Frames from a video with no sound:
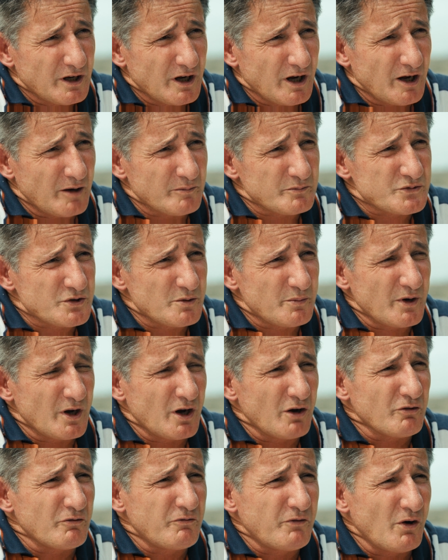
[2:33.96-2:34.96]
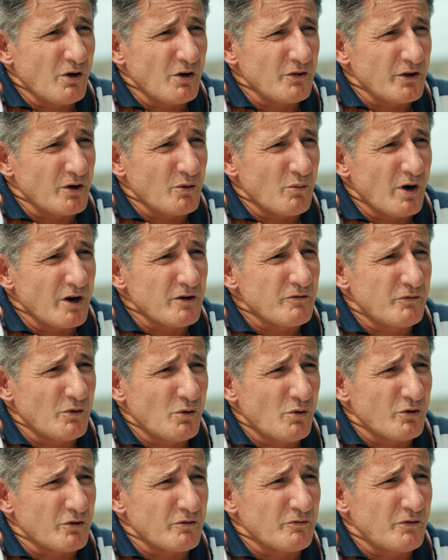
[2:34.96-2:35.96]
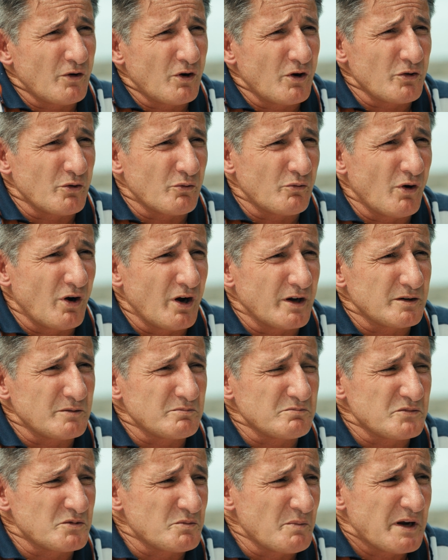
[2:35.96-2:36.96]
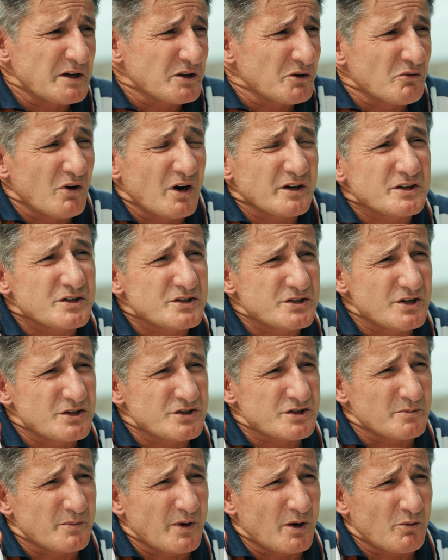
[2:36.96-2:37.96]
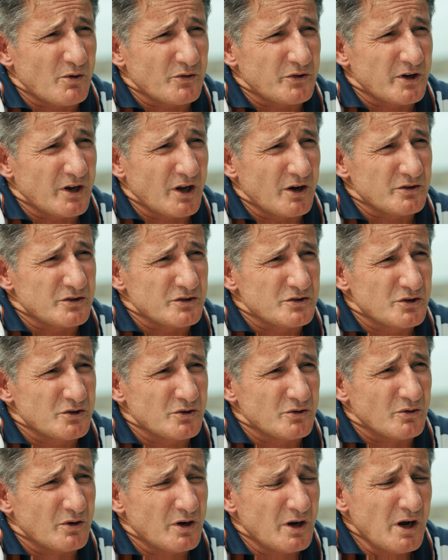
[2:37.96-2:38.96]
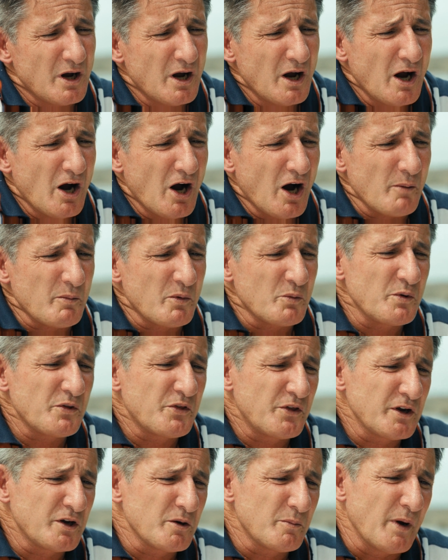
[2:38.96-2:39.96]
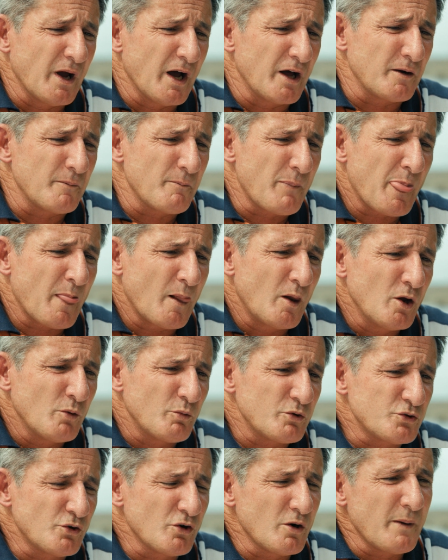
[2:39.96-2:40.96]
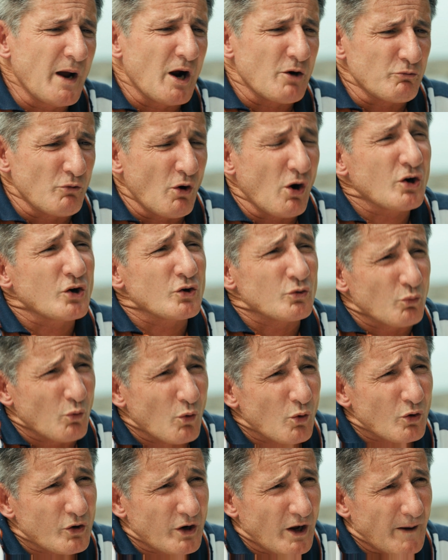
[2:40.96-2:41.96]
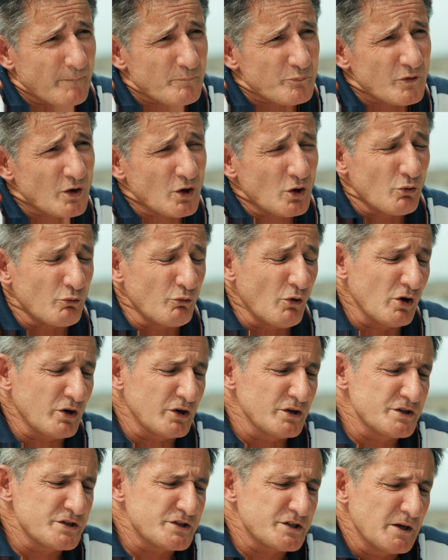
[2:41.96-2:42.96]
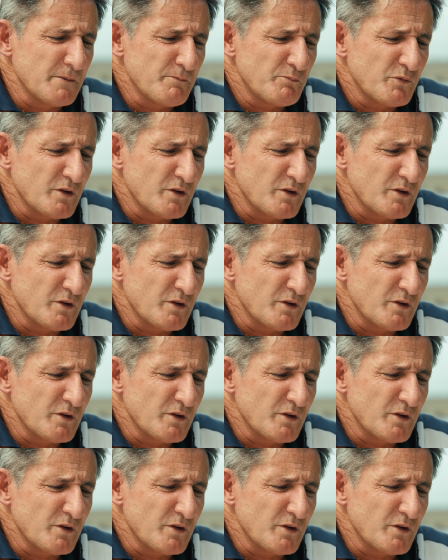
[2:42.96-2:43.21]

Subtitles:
to be able to find their way forward and make the right decision about what they're going to do. And when we think about it, we talk about rock and water. Rock is